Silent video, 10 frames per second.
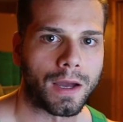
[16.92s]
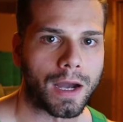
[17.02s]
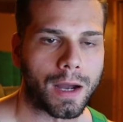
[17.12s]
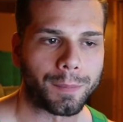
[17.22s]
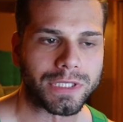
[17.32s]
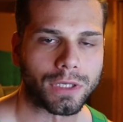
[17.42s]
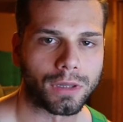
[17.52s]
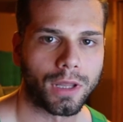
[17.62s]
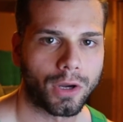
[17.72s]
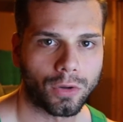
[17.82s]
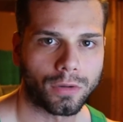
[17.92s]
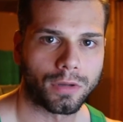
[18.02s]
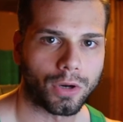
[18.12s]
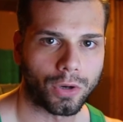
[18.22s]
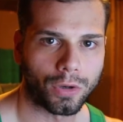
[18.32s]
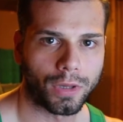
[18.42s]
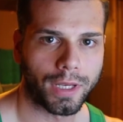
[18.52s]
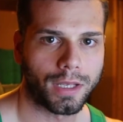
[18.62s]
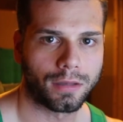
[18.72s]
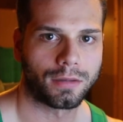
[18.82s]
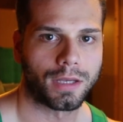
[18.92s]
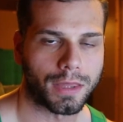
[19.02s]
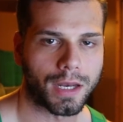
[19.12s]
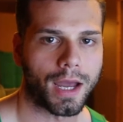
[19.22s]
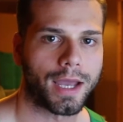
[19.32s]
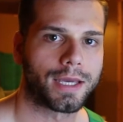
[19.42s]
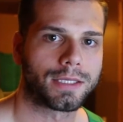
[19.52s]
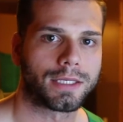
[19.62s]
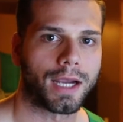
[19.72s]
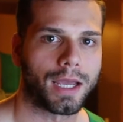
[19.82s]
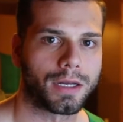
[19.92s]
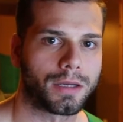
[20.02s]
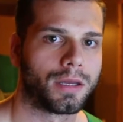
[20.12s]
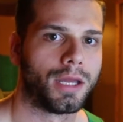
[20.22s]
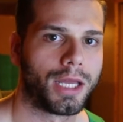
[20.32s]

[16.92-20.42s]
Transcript: Um, it's a little early in the diet to kind of